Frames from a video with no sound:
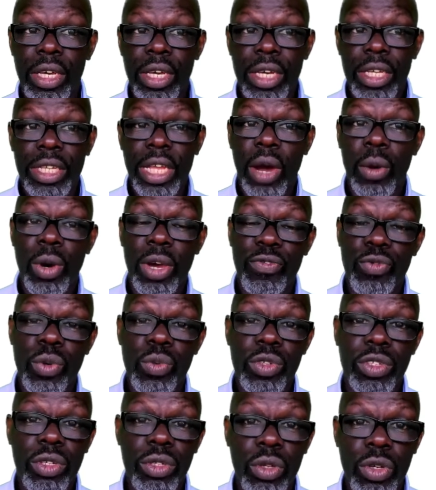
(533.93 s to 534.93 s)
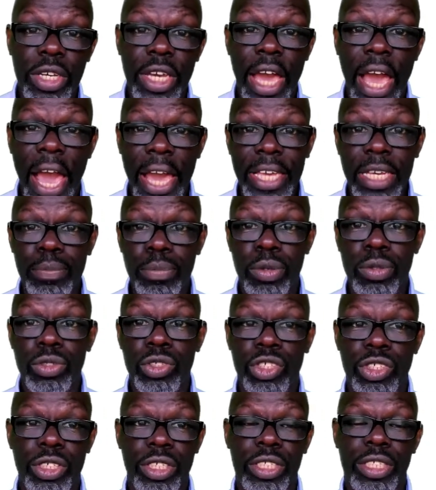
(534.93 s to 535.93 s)
Now, if we was to look at
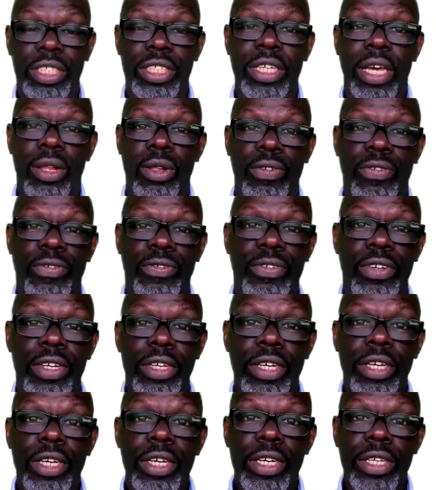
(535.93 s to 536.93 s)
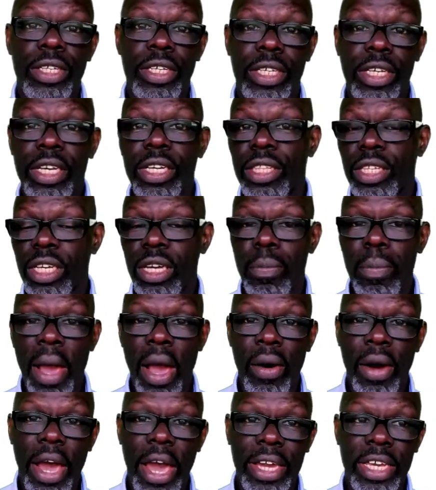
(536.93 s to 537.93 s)
acupuncture in itself, the key thing
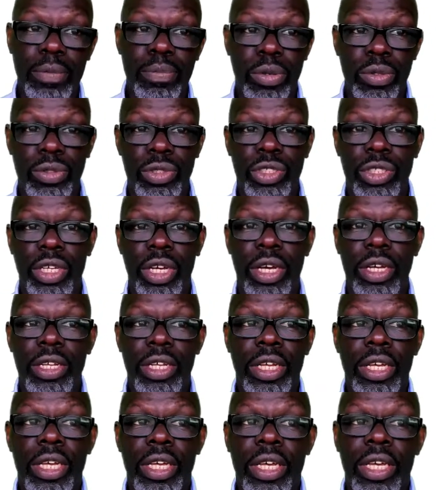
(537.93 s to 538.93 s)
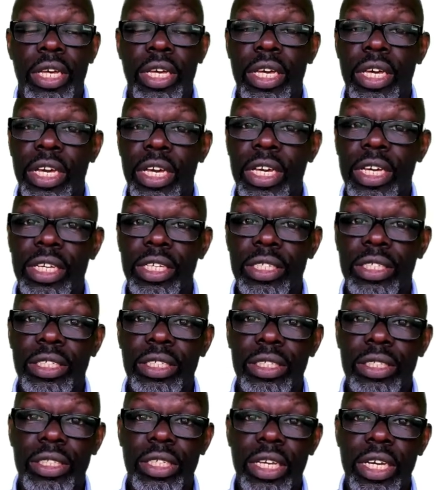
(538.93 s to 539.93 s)
about acupuncture is
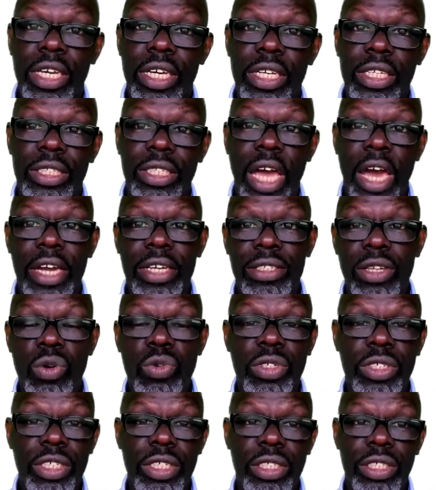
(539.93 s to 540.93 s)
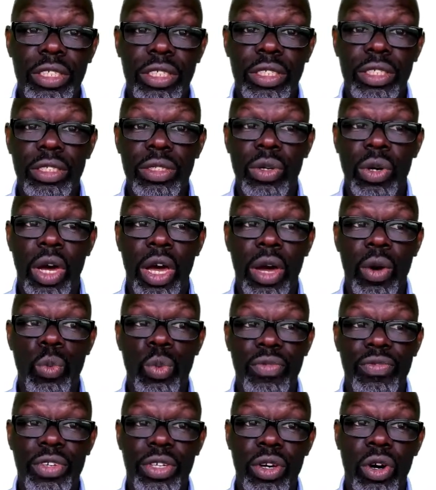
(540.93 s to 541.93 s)
the diagnosis
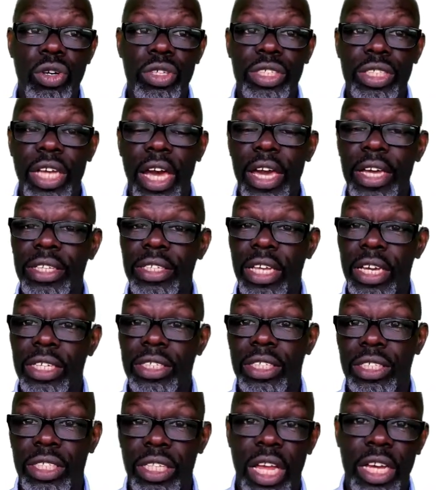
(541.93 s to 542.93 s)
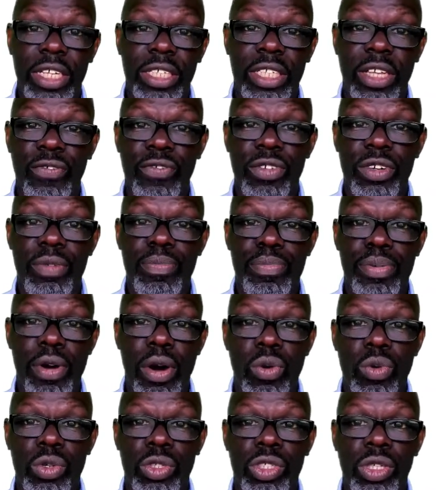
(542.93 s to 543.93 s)
with regards to that takes a slightly different
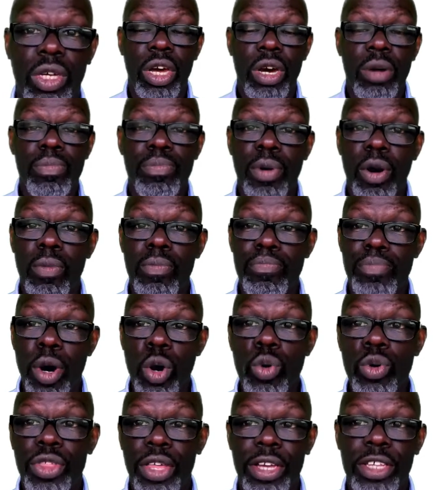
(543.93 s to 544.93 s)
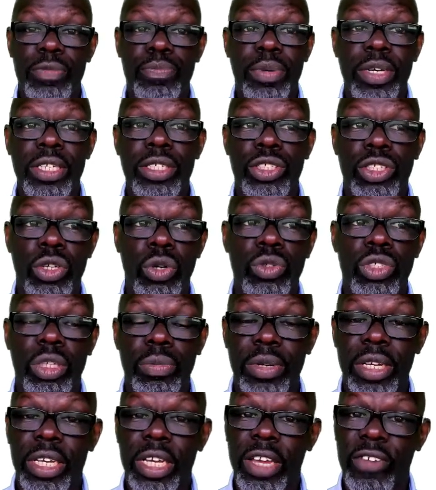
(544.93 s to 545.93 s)
approach, but both has been shown to
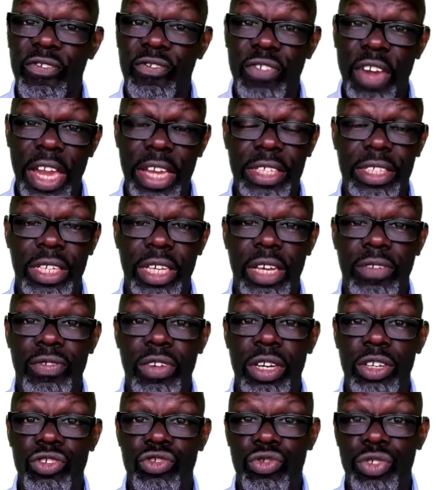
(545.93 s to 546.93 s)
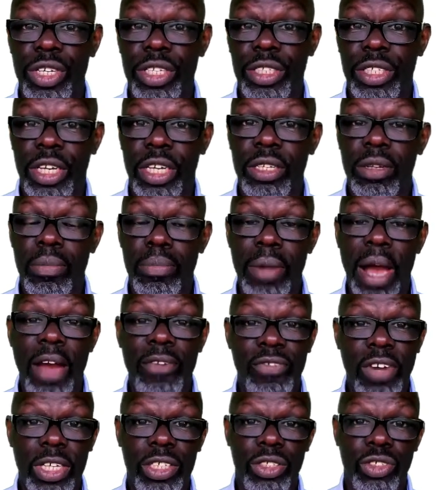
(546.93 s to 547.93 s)
be effective at treating
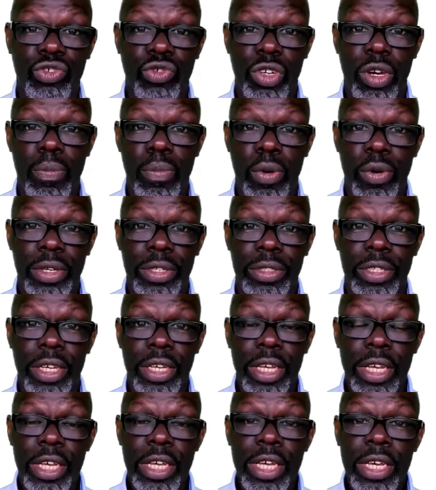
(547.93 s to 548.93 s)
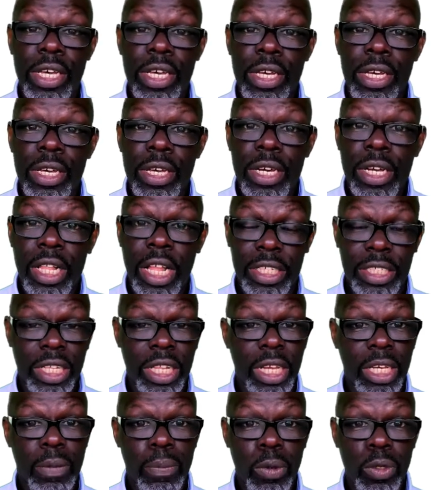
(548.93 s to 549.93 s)
myofascial trigger point. Classical
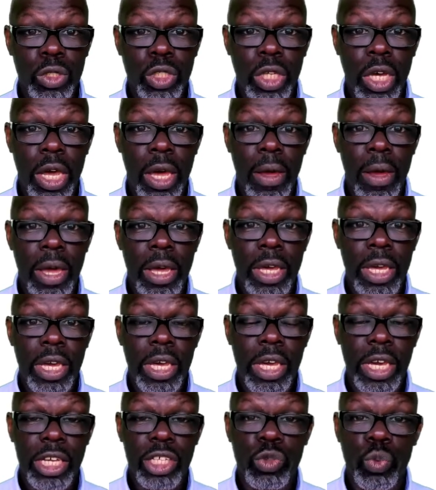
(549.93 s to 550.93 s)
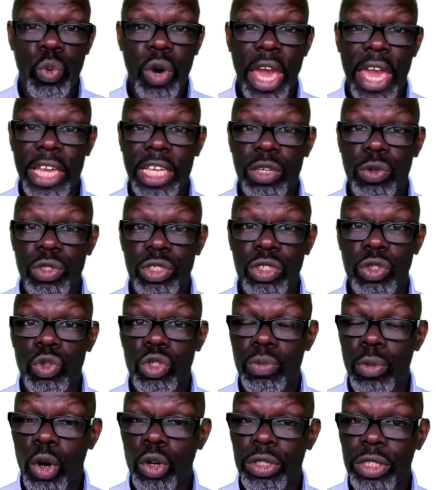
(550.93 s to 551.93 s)
acupuncture is where you would use
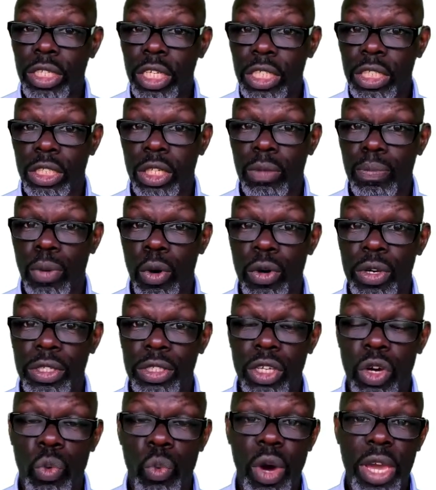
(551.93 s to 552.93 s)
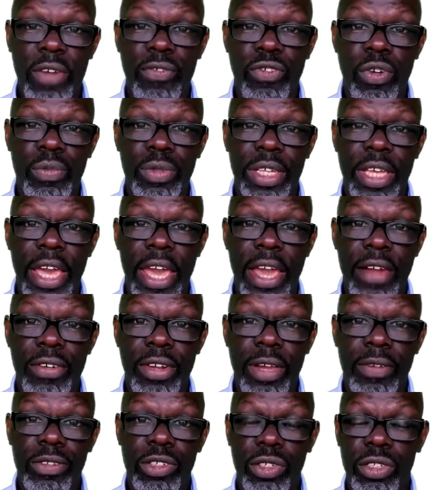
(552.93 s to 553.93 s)
more distal points away from the
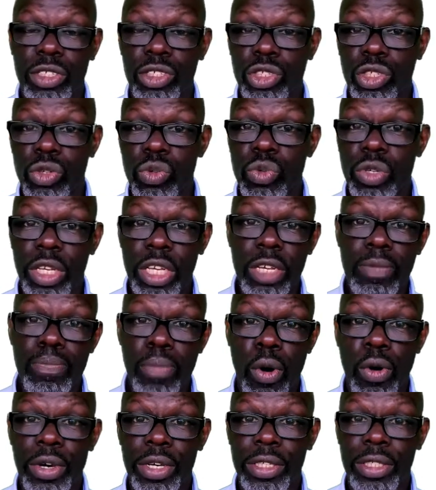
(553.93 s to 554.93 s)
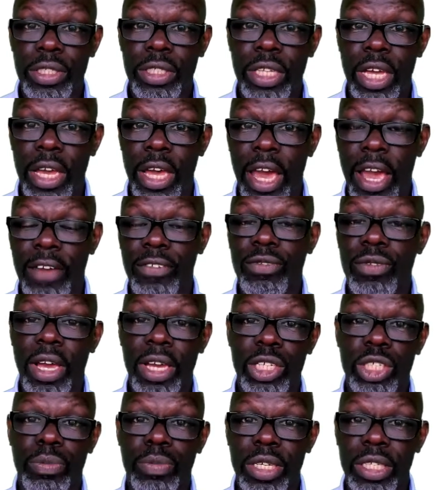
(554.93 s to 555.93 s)
area. So there's two key points that have
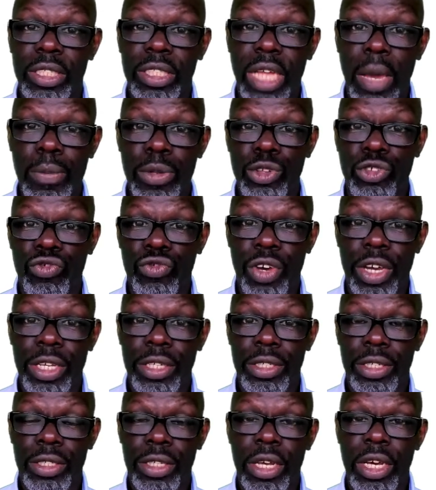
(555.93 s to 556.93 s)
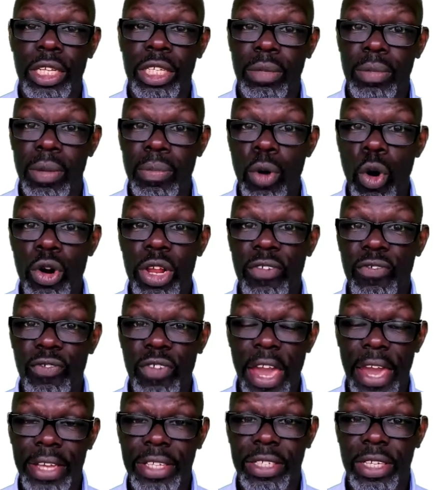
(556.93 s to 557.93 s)
actually been demonstrated to be more
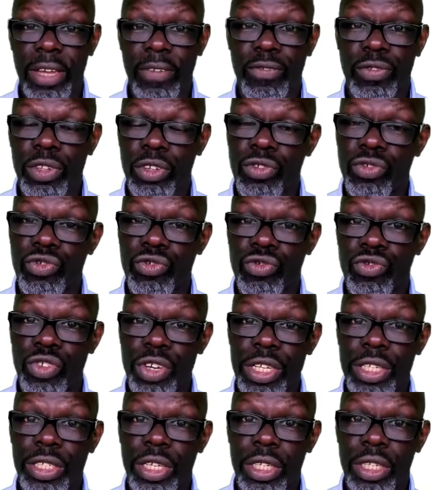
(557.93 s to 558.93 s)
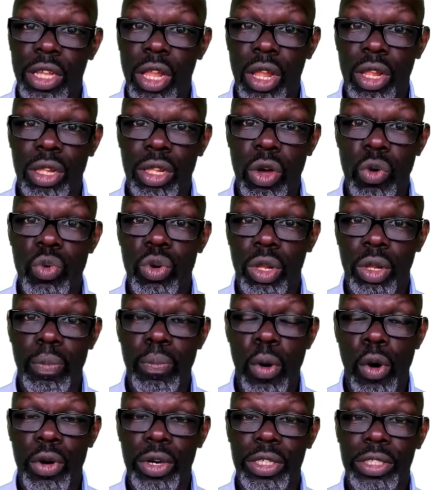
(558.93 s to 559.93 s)
effective than treating local
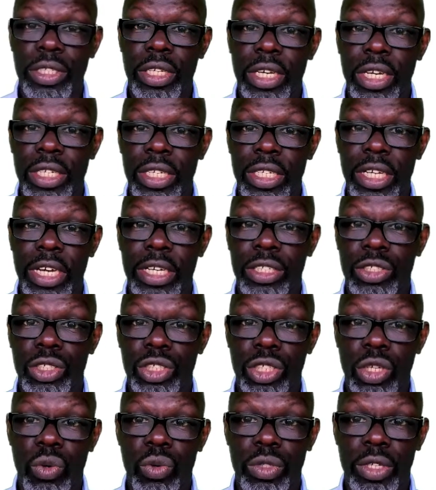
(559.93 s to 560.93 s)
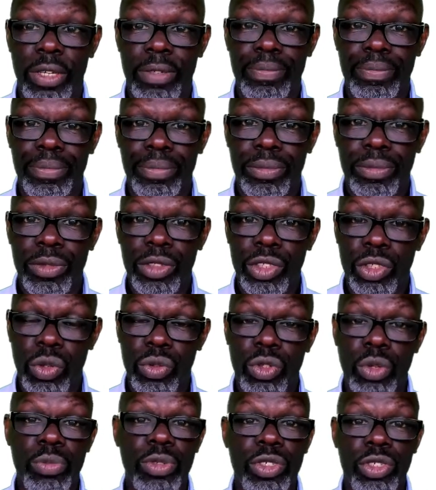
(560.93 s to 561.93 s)
points in the neck and shoulder. So a
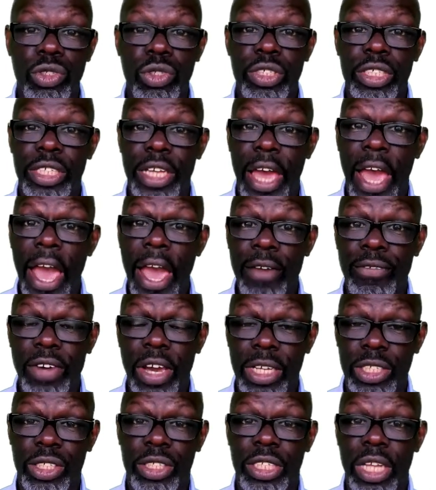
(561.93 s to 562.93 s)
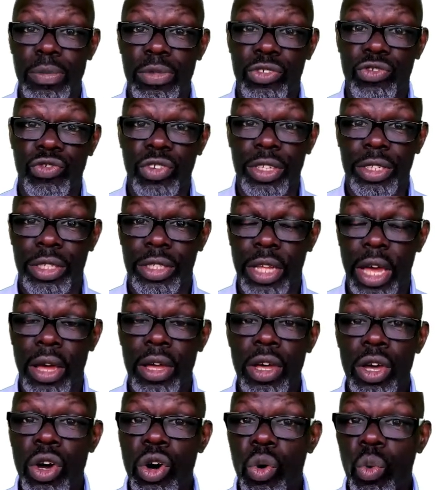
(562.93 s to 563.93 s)
number of studies have actually demonstrated that.
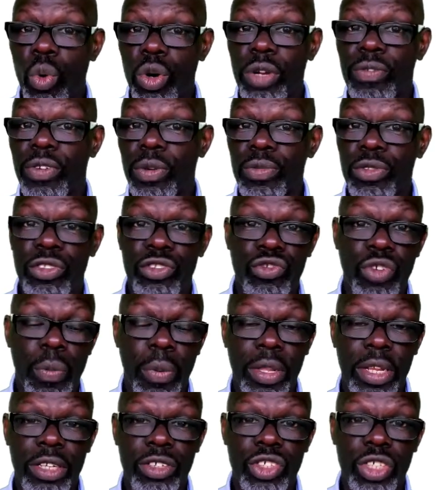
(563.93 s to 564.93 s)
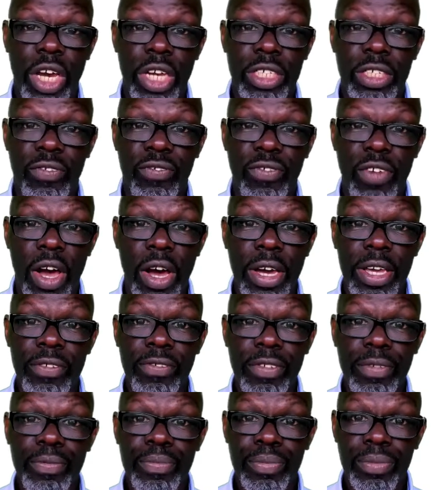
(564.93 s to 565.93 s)
One of them is triple energizer 5
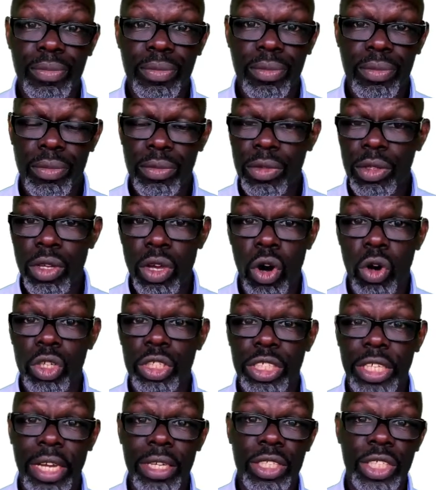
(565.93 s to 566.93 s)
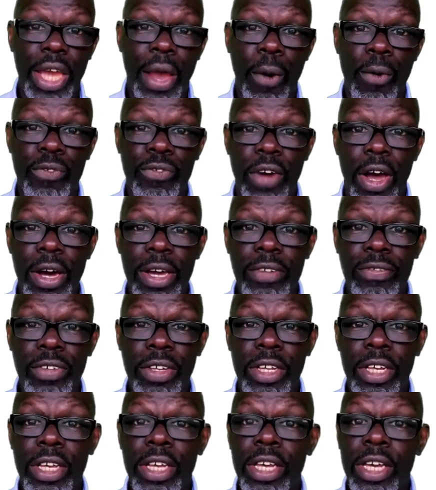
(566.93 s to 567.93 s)
or Sangjiao 5.
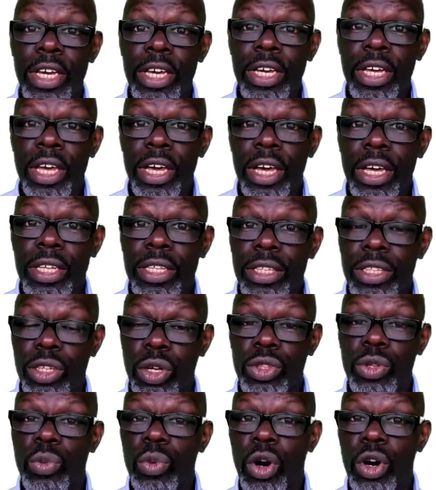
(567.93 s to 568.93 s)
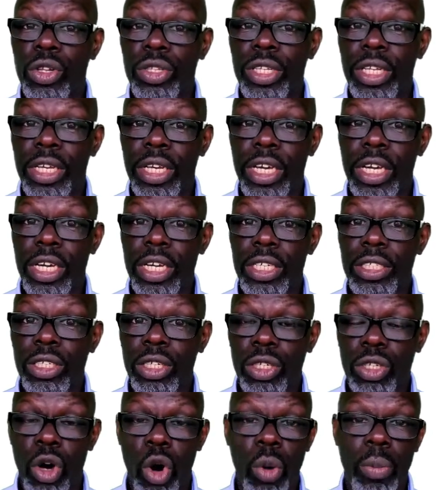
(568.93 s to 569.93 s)
The other one is
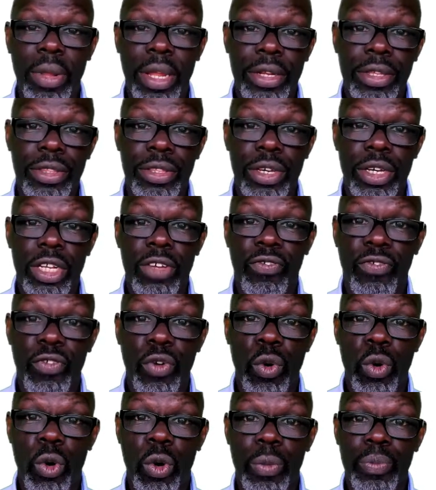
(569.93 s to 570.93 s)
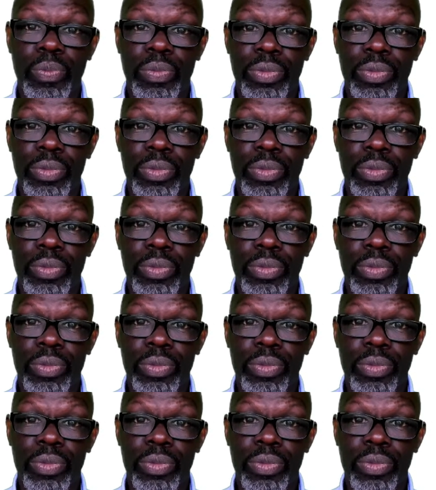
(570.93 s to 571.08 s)
gallbladder 34.